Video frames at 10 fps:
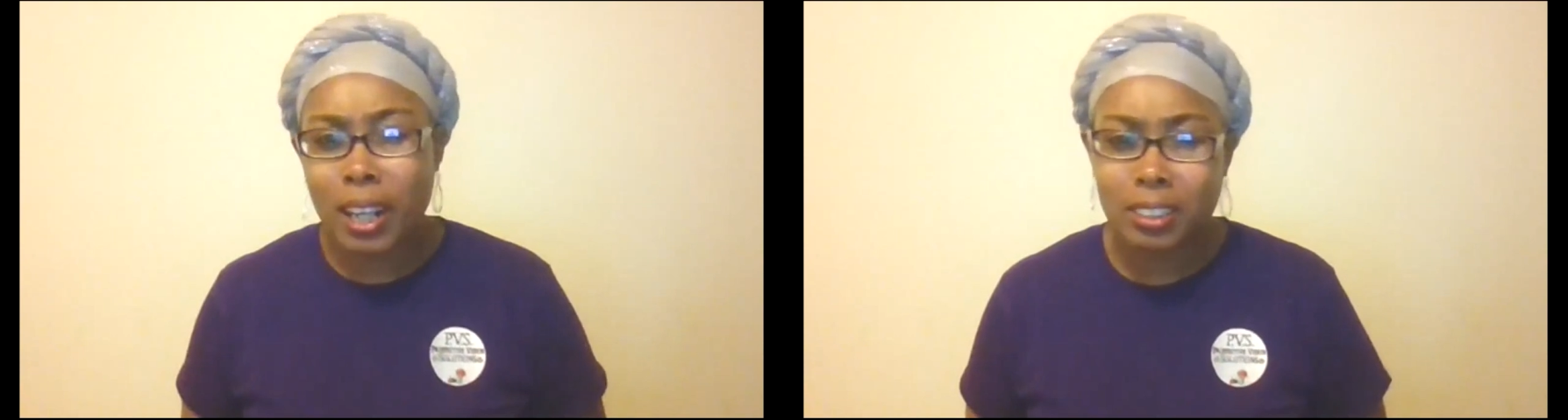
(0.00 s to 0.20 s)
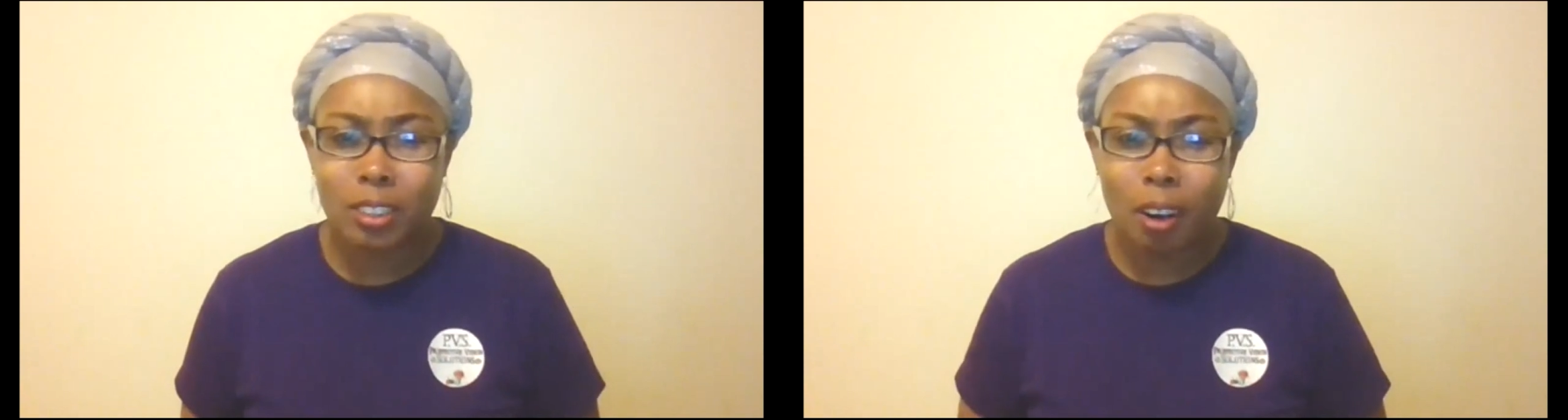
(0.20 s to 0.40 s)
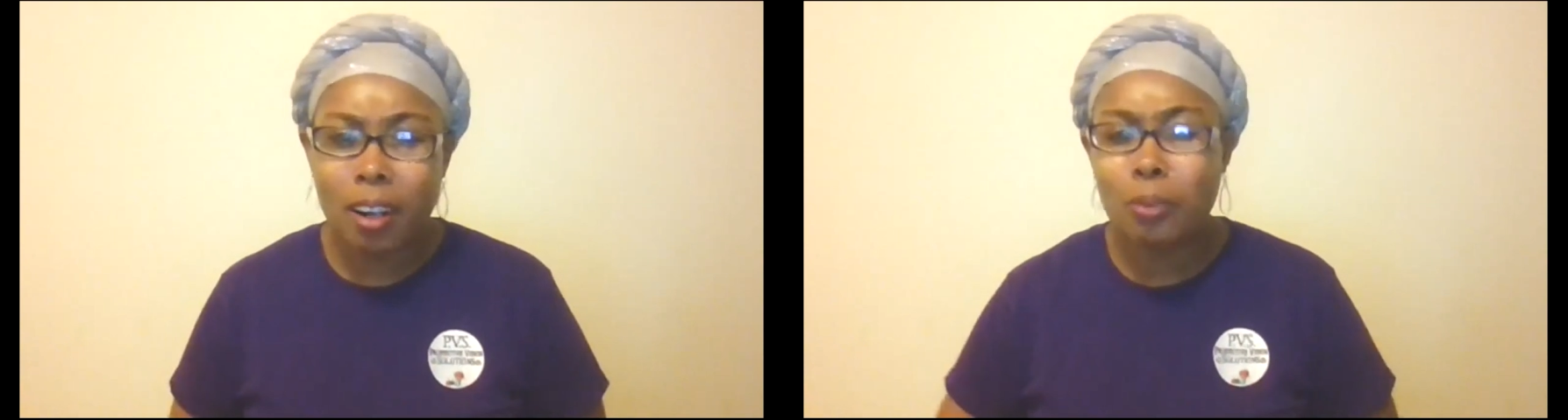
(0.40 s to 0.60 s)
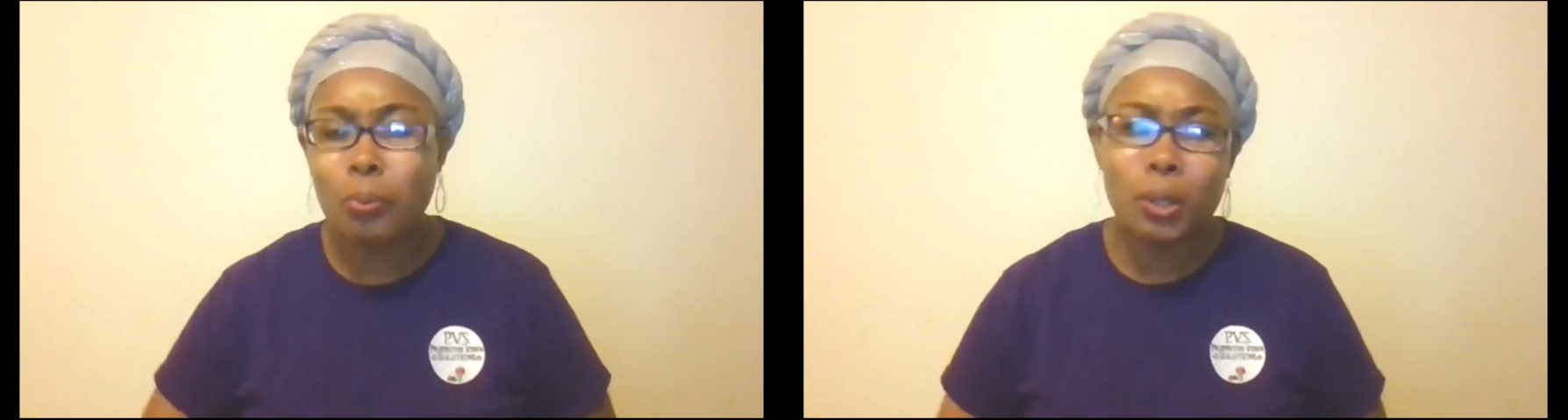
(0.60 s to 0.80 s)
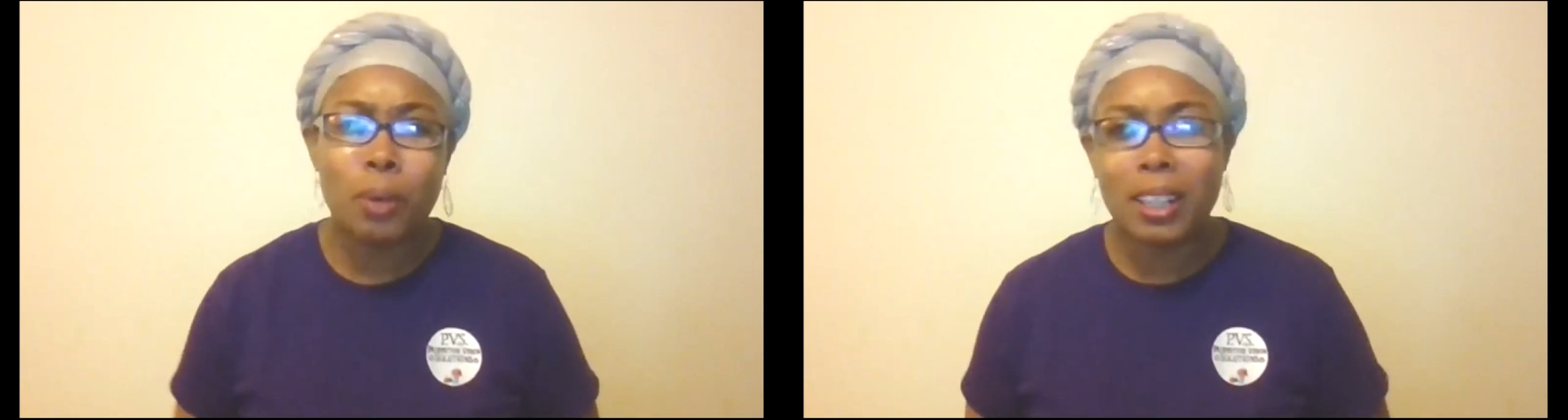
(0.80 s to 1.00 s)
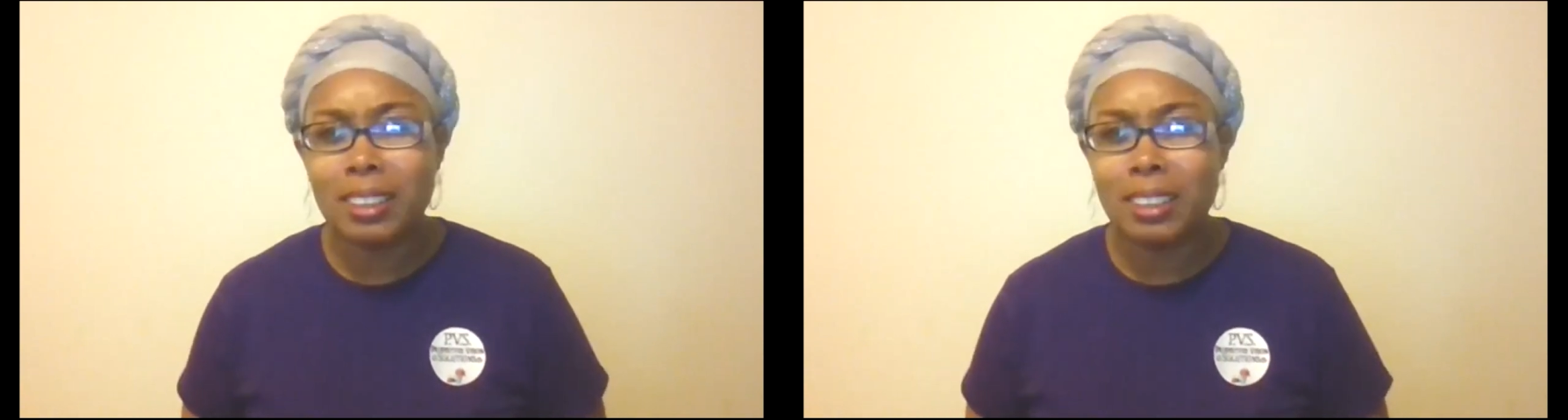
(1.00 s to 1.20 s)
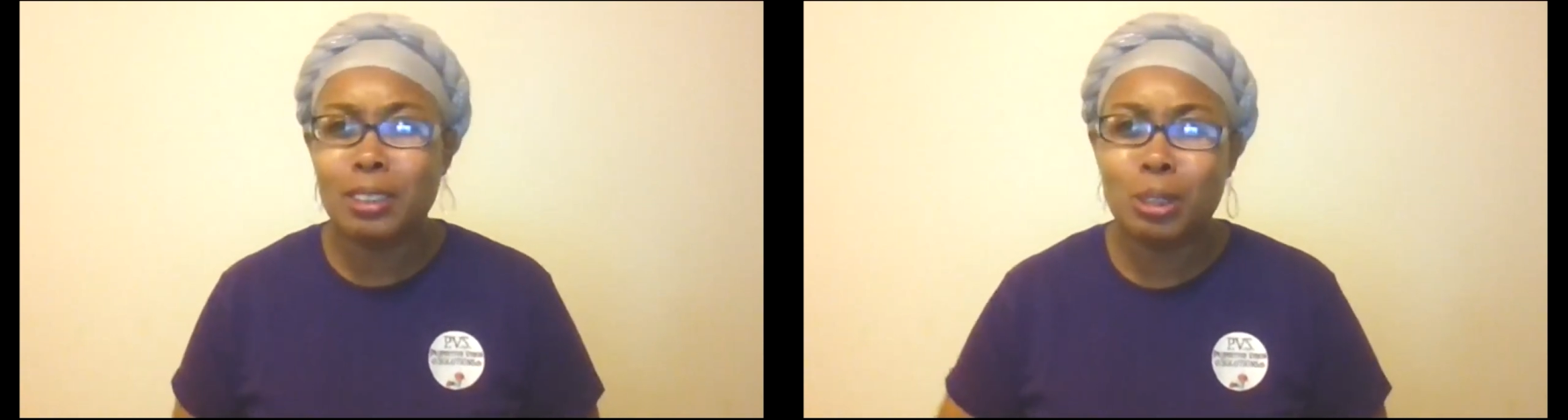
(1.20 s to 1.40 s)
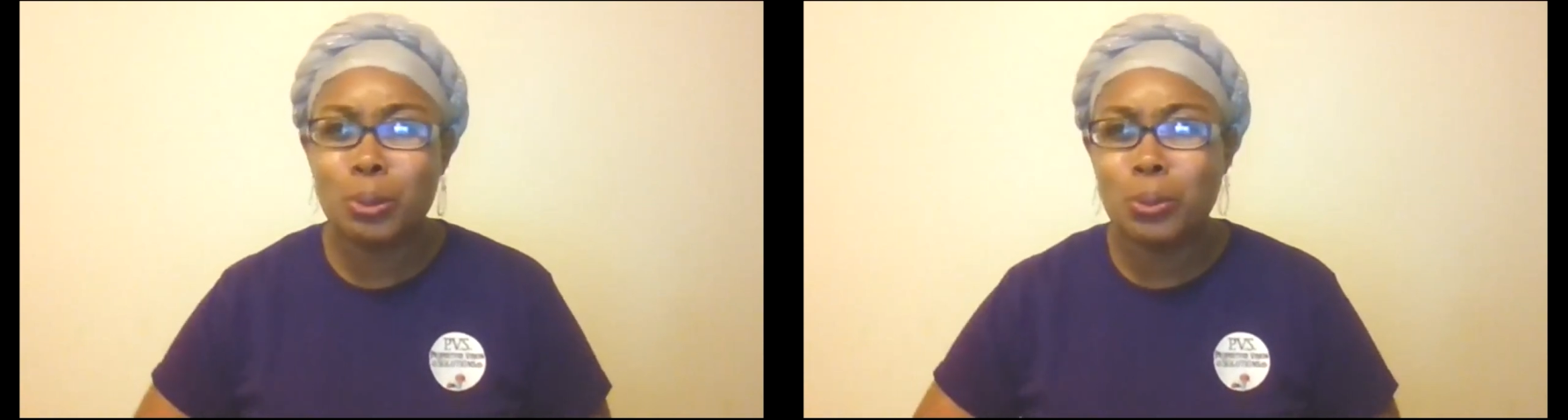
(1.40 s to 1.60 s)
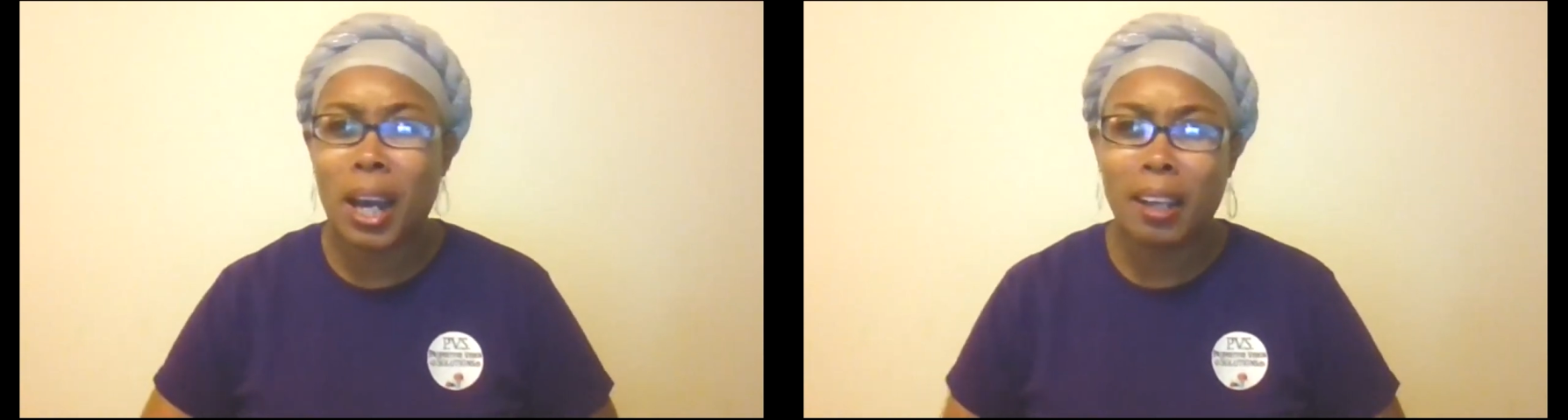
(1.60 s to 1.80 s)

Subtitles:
I start? What do I need to do?